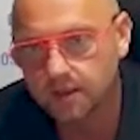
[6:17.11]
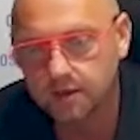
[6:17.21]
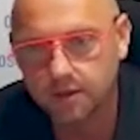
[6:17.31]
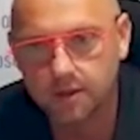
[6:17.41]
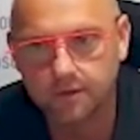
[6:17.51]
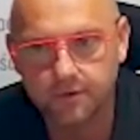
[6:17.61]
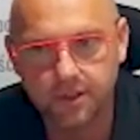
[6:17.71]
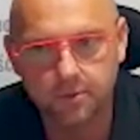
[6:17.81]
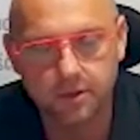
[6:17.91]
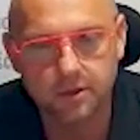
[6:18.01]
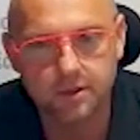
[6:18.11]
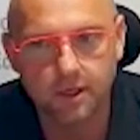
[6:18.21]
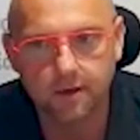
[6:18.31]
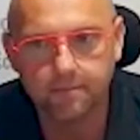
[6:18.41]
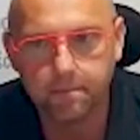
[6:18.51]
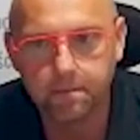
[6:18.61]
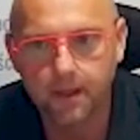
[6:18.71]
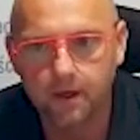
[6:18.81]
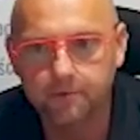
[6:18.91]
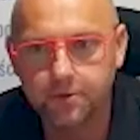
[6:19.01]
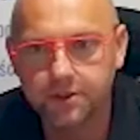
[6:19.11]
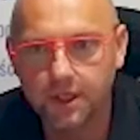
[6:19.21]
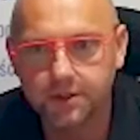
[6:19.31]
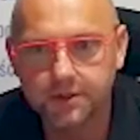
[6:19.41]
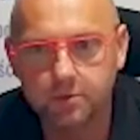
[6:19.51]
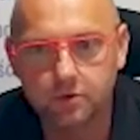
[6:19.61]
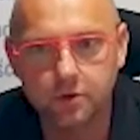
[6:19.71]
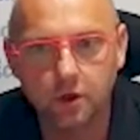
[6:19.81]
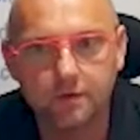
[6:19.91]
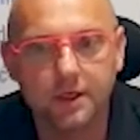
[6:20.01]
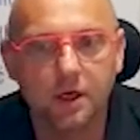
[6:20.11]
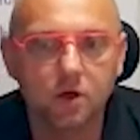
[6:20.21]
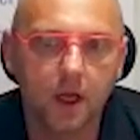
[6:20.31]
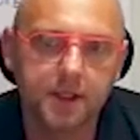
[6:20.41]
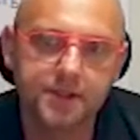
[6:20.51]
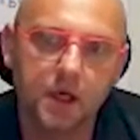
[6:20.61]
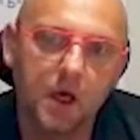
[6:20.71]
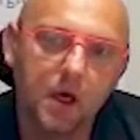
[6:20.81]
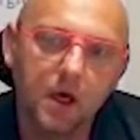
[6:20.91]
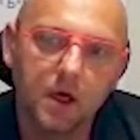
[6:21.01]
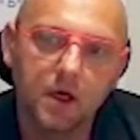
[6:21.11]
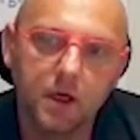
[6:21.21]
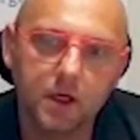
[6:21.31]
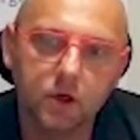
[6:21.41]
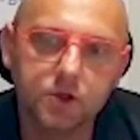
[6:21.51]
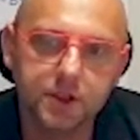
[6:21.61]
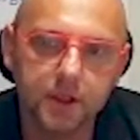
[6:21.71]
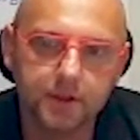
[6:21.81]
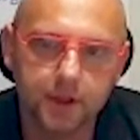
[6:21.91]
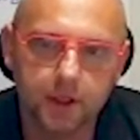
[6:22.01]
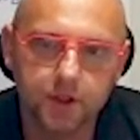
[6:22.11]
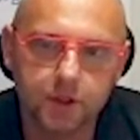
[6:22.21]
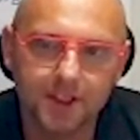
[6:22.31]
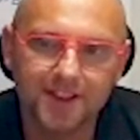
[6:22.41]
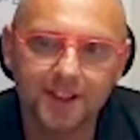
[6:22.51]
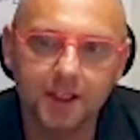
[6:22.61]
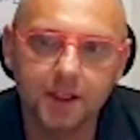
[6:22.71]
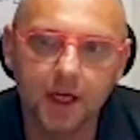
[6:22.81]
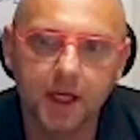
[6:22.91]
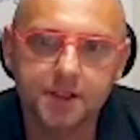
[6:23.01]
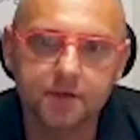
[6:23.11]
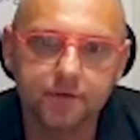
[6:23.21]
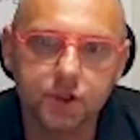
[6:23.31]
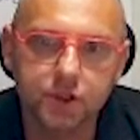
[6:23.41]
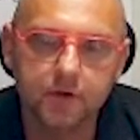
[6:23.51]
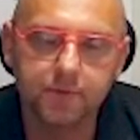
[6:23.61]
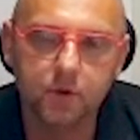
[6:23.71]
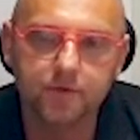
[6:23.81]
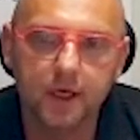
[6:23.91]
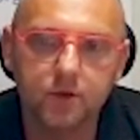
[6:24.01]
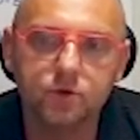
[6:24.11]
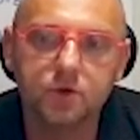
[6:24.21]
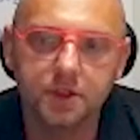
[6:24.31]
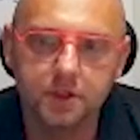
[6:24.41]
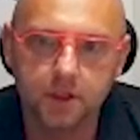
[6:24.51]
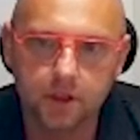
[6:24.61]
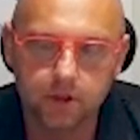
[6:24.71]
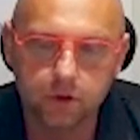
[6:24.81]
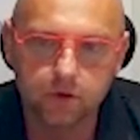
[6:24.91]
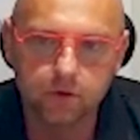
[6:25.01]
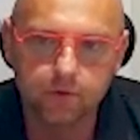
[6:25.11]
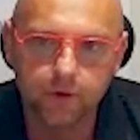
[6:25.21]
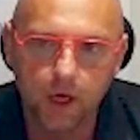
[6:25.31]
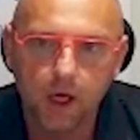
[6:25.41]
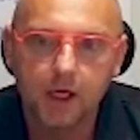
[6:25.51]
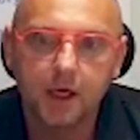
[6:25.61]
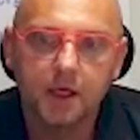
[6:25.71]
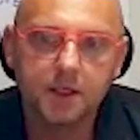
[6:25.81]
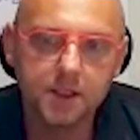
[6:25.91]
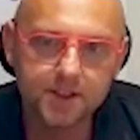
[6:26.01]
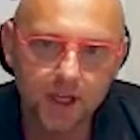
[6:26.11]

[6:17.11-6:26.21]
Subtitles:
The concentration of vitamin C in the pituitary gland and adrenal cortex is several times higher compared to other organs and drops significantly during severe stress.